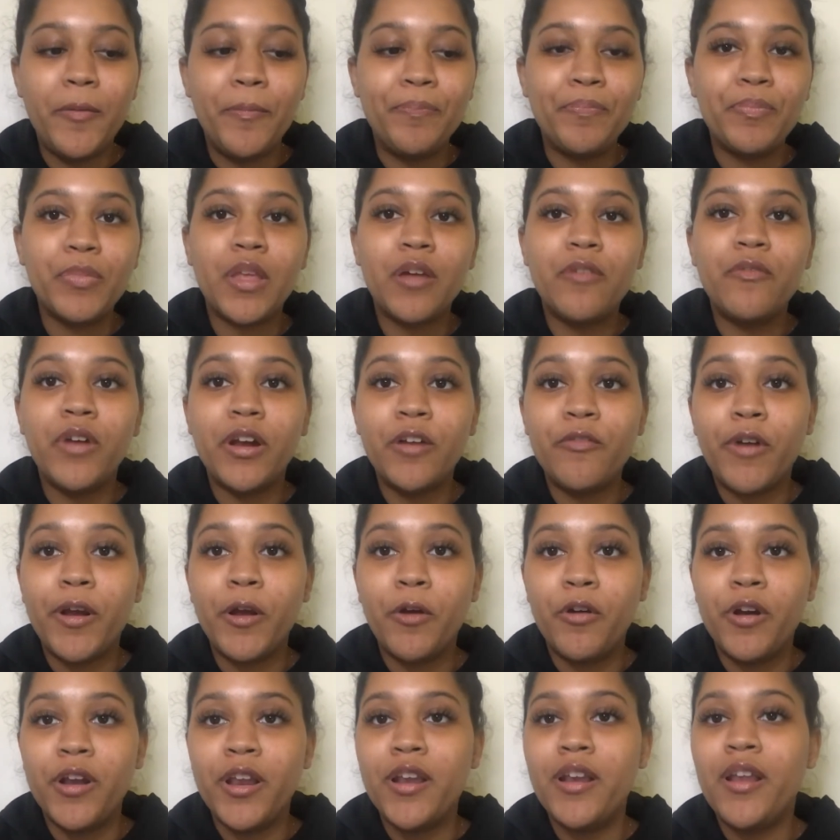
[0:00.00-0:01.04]
Rick
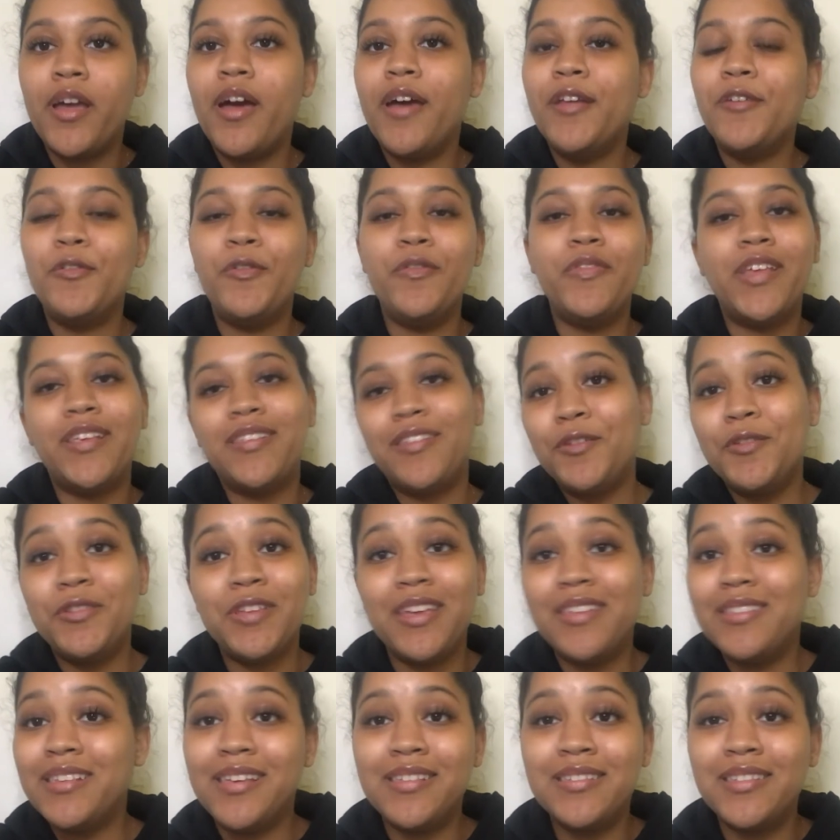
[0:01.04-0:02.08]
Riordan. I don't know if that's how you say his
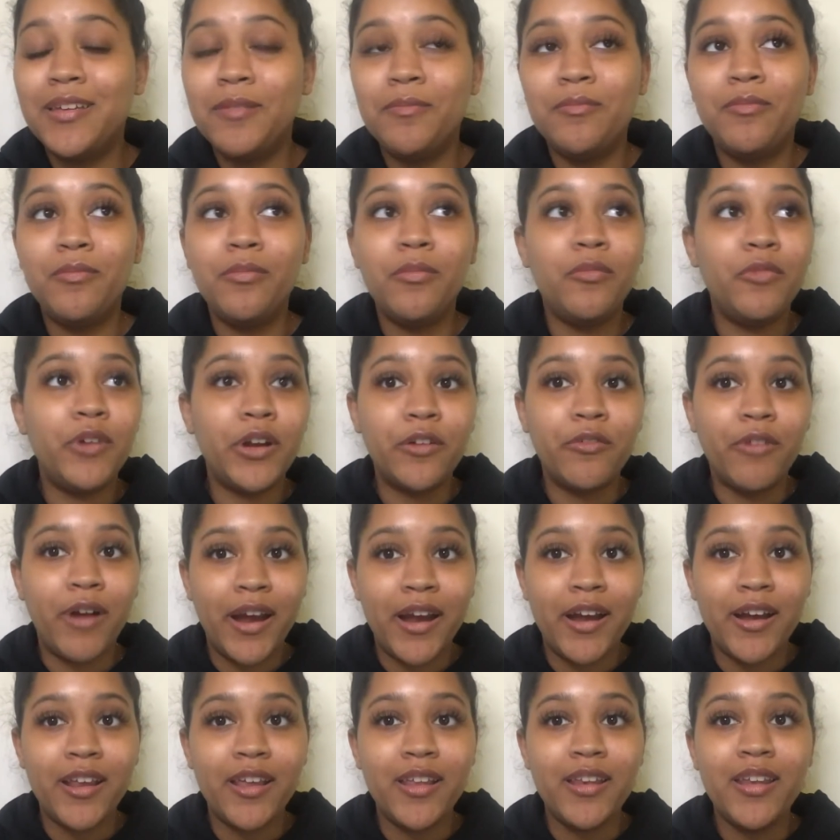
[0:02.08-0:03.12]
last name. Rick
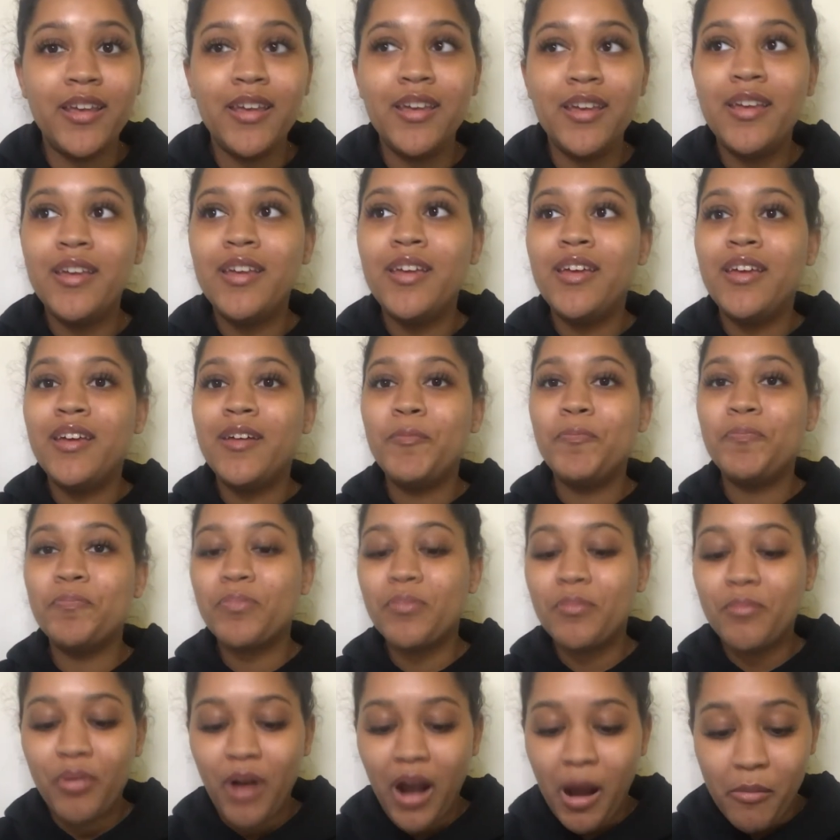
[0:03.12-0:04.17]
Riordan.
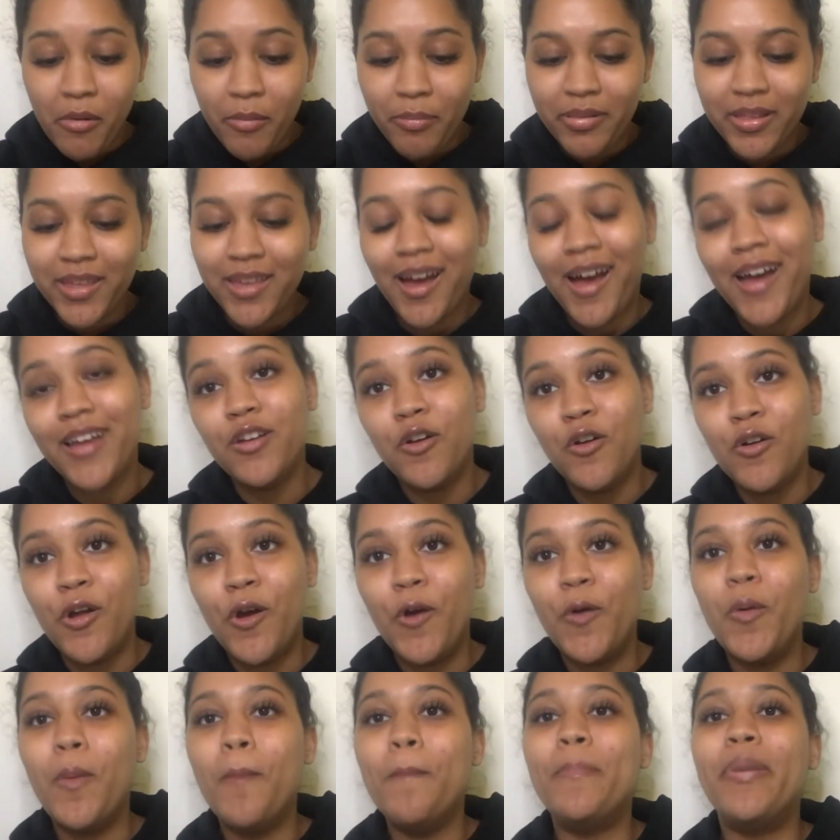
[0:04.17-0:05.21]
Probably, I don't know.
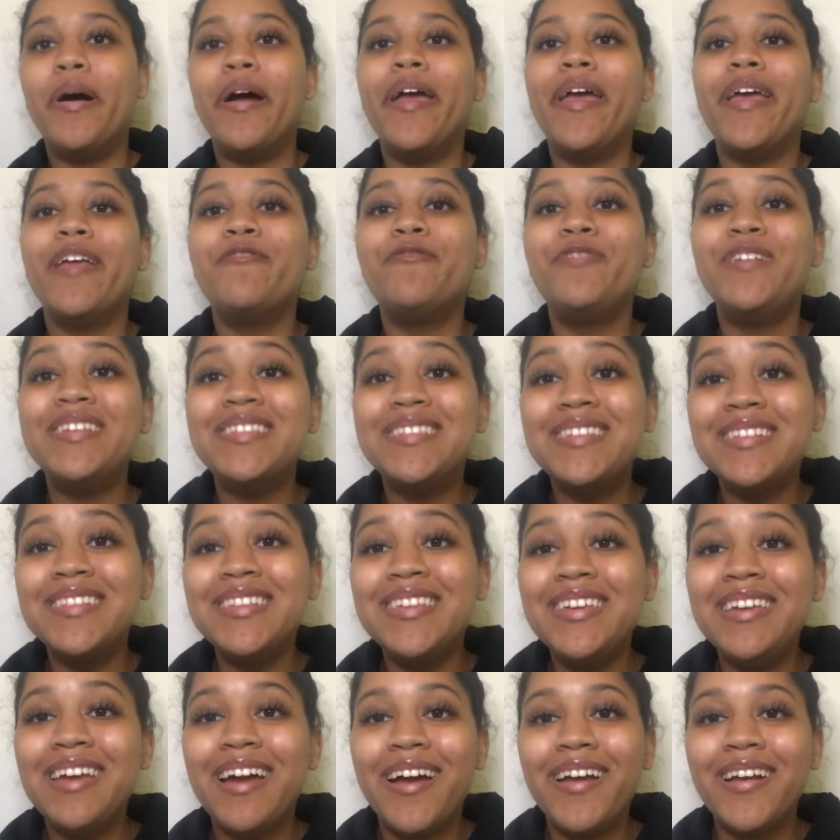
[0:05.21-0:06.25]
But recently
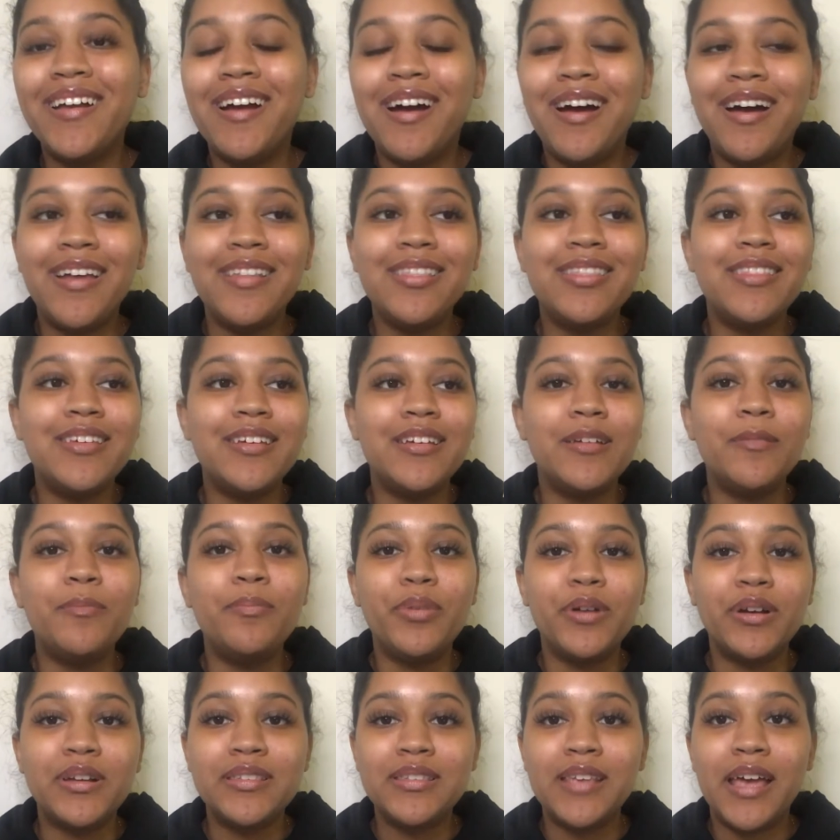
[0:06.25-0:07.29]
I got the book
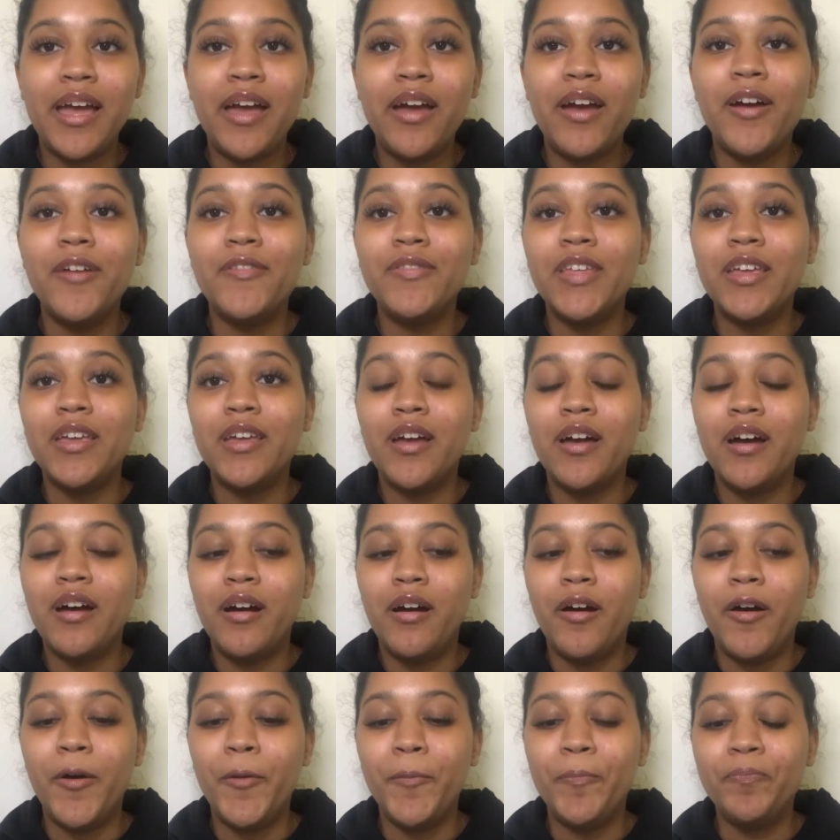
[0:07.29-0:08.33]
set of
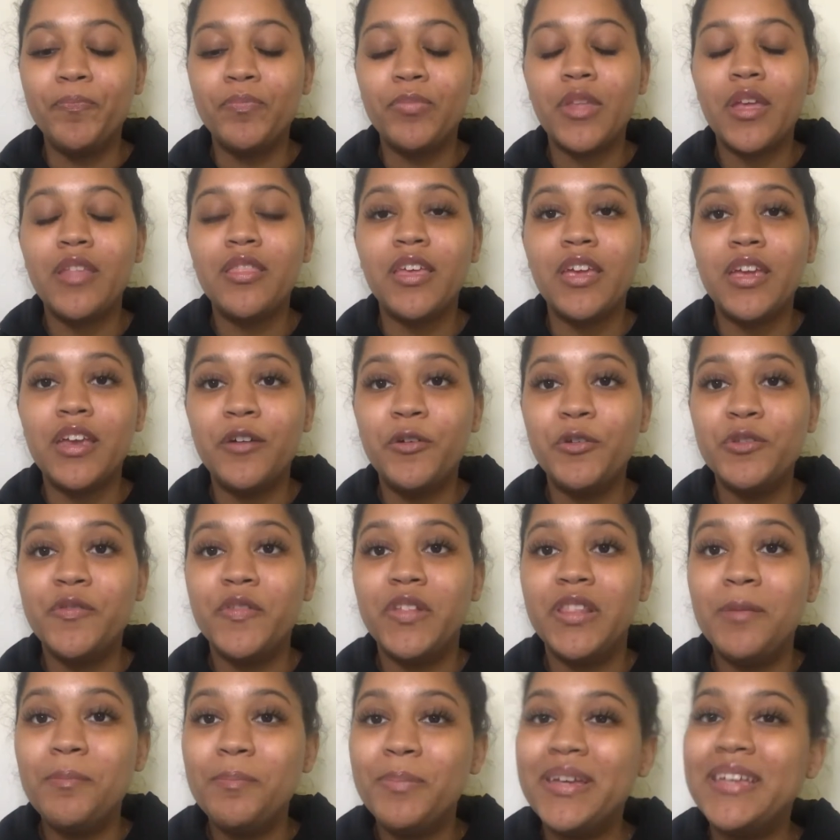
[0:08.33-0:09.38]
the Heroes of
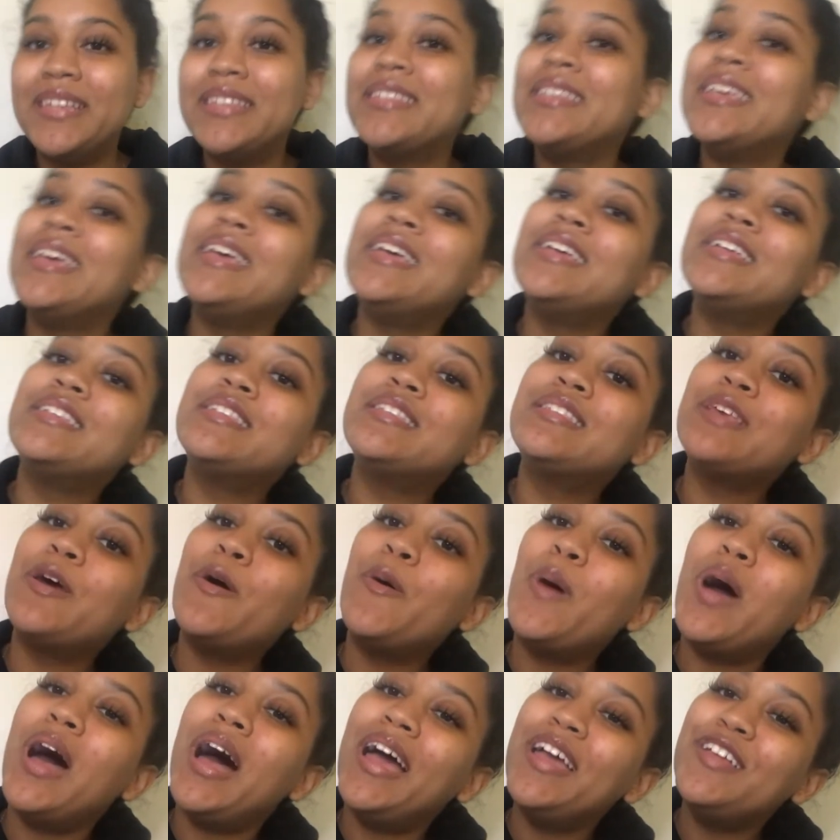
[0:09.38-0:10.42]
Olympus. So
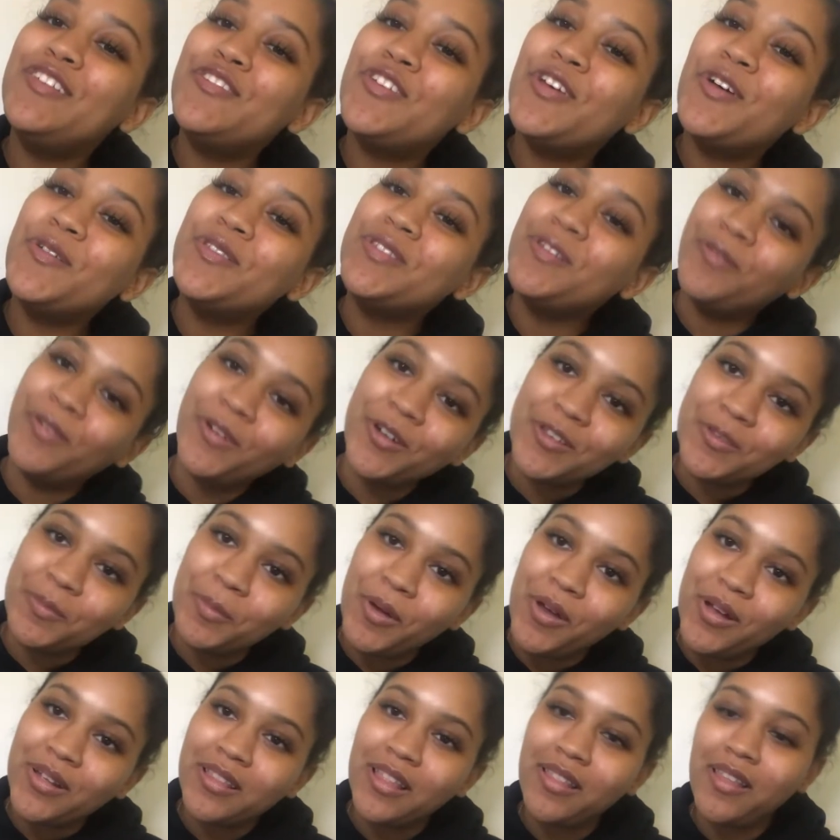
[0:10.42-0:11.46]
I chose the first book,
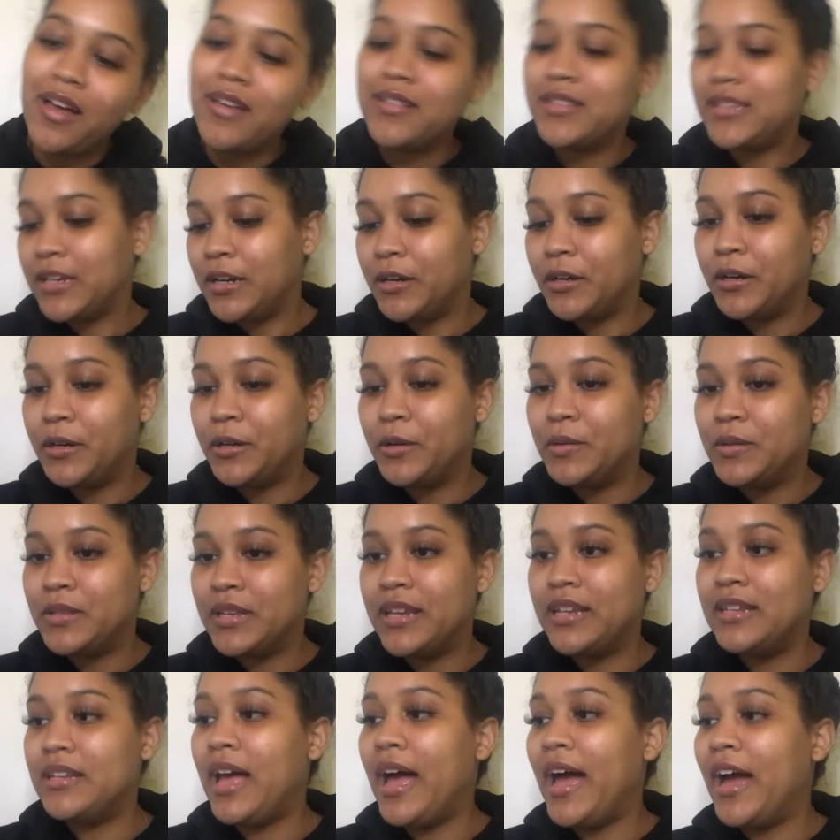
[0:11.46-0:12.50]
The Lost Heroes, and
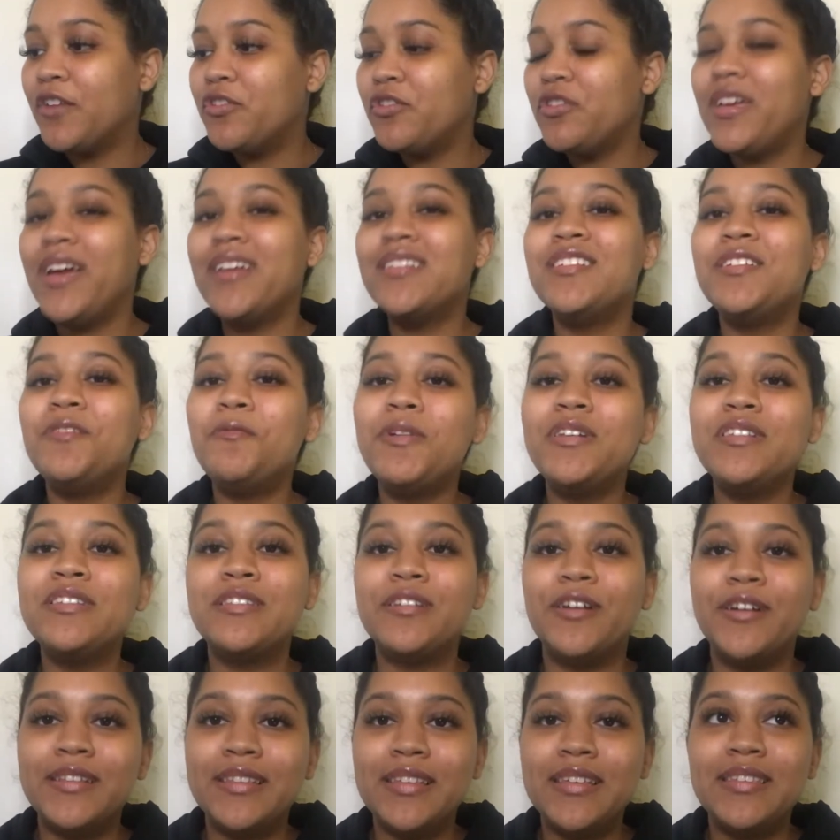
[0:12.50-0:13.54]
actually I didn't want to start
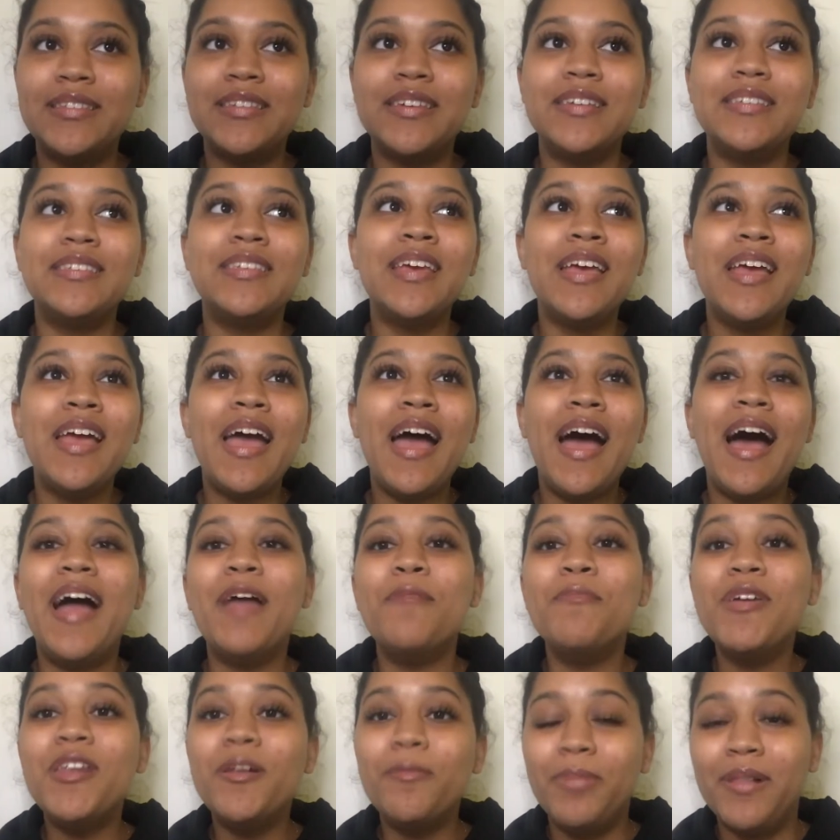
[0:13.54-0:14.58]
this because I made a
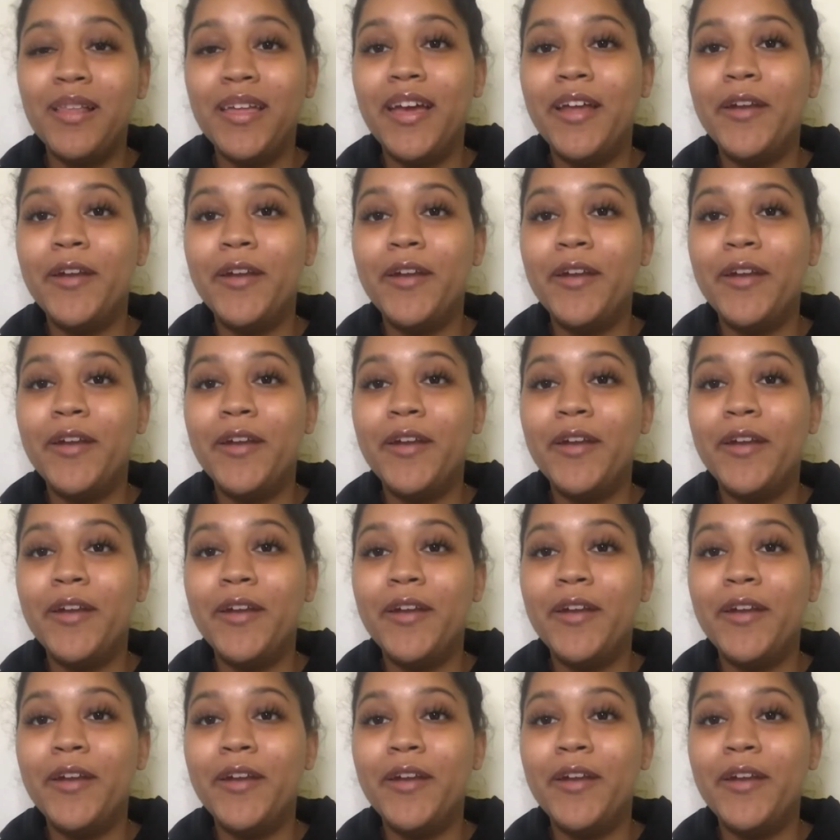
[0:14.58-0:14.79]
plan.